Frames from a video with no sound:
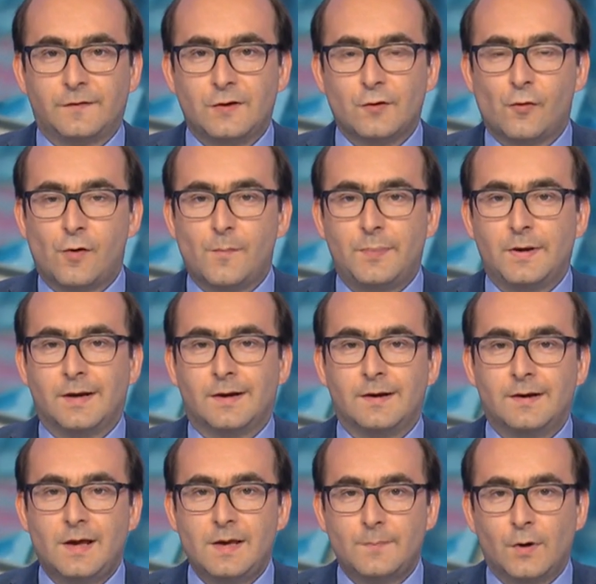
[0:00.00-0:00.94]

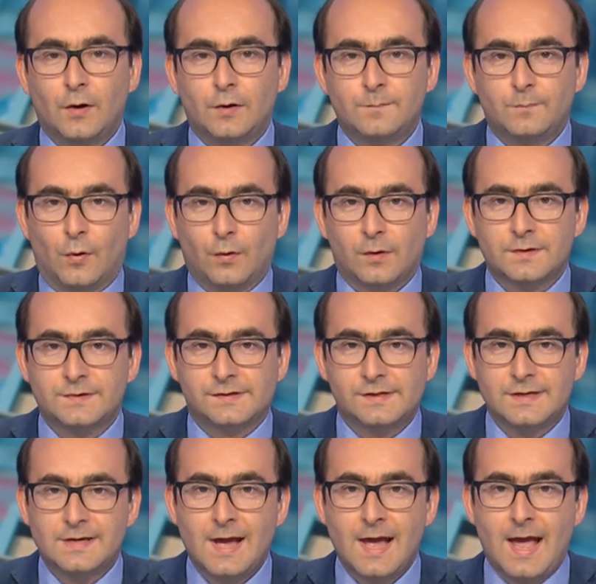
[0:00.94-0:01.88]
European Neighbourhood
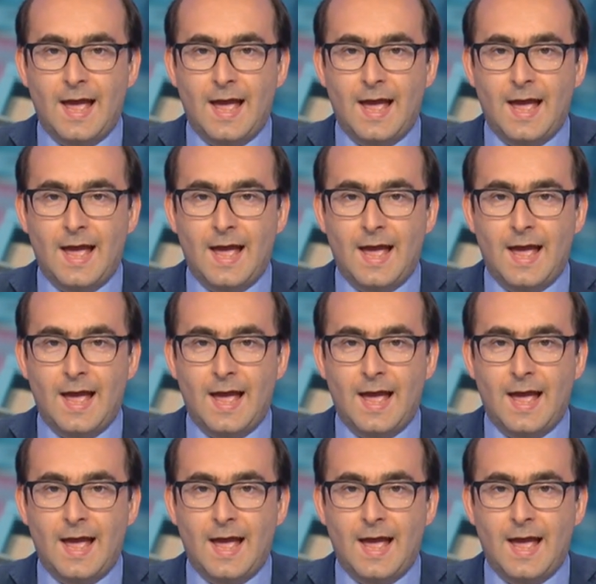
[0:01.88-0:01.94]
Policy